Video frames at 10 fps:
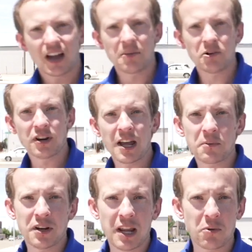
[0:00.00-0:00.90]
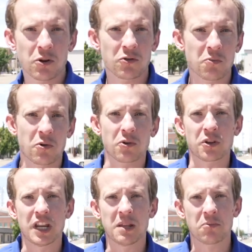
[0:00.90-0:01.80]
I'm your Nampa neighborhood reporter
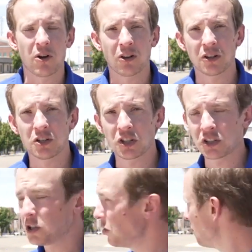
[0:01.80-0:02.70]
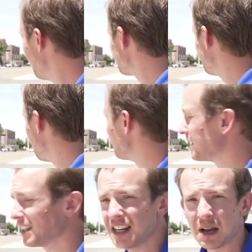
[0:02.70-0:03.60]
Keith Burrell, and just two blocks down is
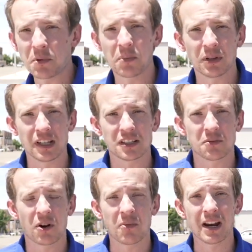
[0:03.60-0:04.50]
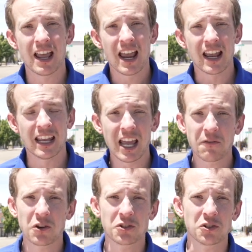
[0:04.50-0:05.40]
the Nampa Police Department, and they have
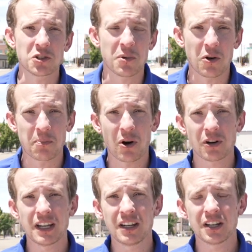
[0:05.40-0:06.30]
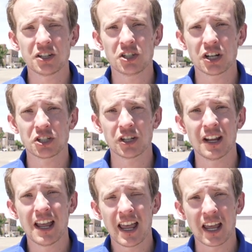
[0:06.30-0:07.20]
concerns about parking, congestion,
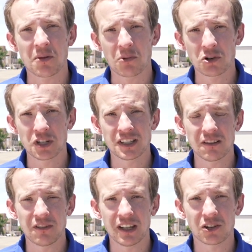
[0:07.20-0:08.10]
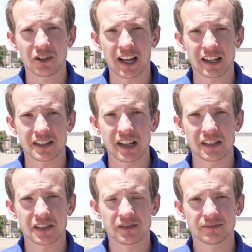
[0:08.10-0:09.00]
and emergency vehicle
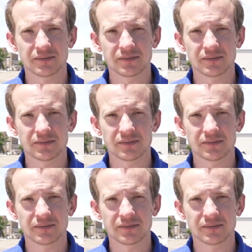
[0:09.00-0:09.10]
access.